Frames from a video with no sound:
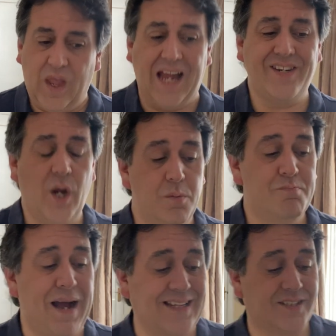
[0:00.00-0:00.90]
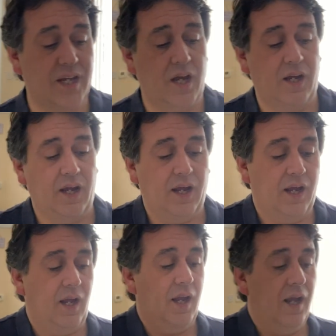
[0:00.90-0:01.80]
And no matter
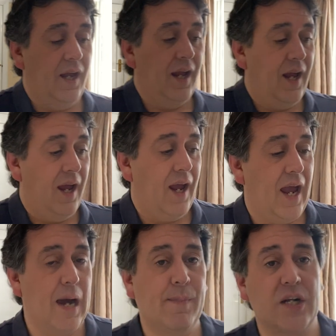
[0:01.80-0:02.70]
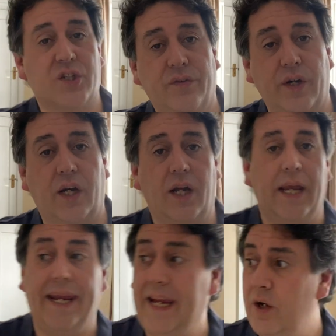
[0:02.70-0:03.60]
how much of a
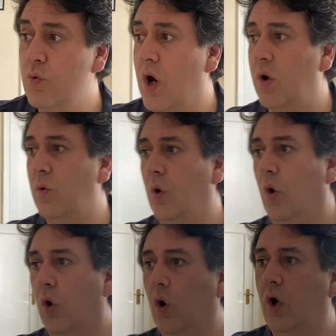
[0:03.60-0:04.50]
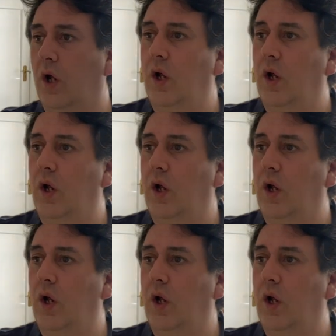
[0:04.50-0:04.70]
hero or